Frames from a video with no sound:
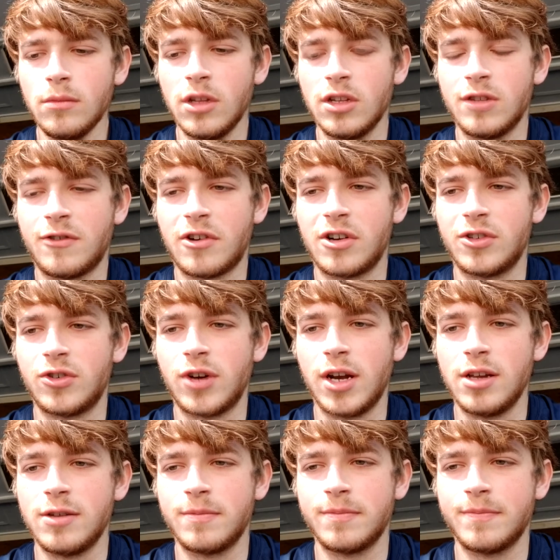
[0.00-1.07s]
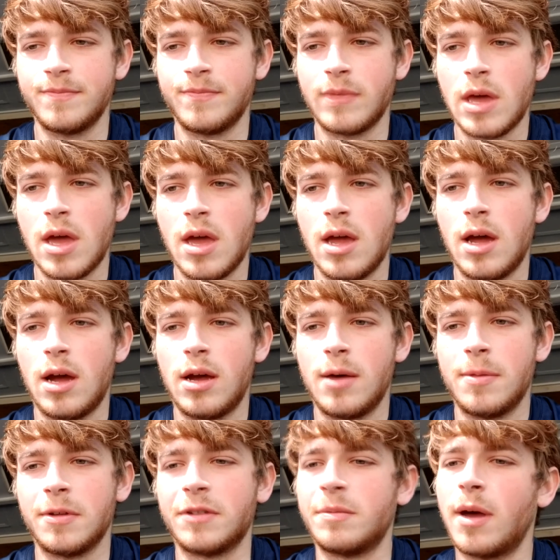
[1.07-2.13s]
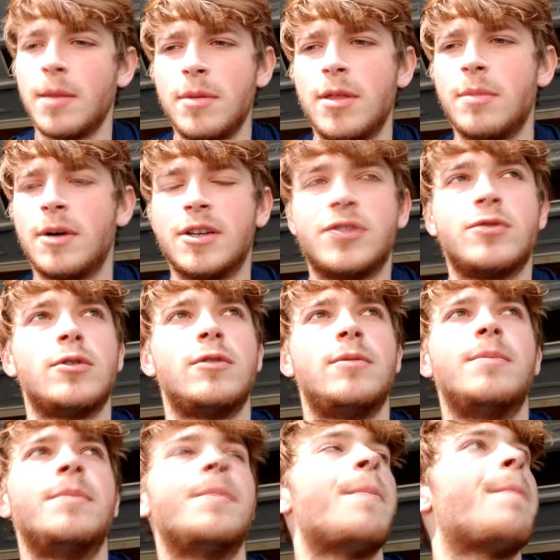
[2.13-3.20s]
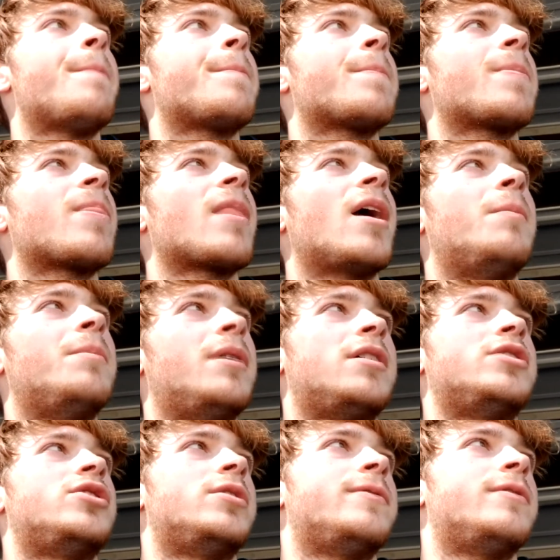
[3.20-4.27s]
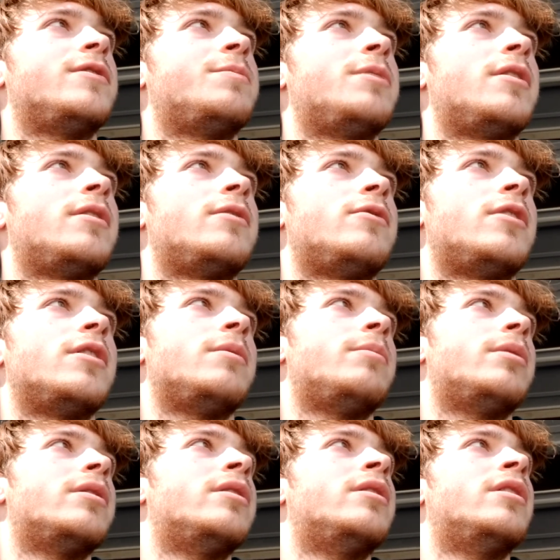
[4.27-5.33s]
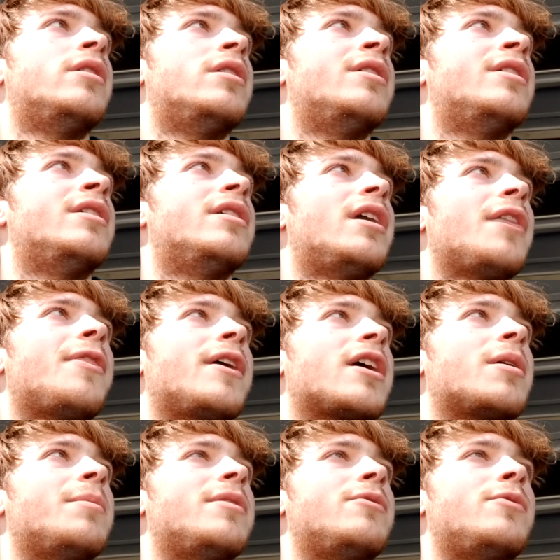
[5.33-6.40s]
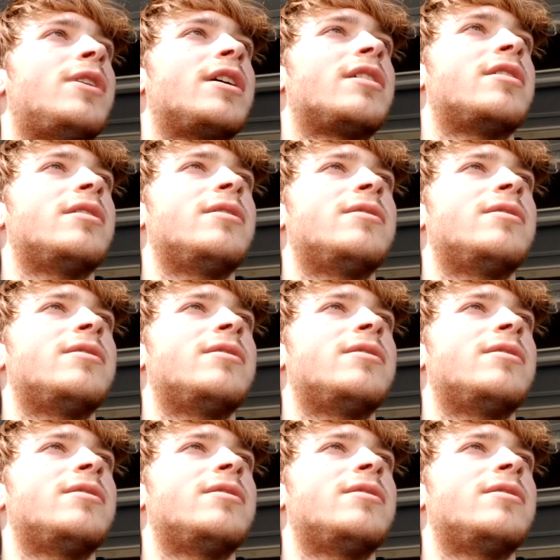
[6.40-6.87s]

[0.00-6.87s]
As far as rating, this might be the best one. I'm not sure if it's better than red, but I think I'm gonna rank it.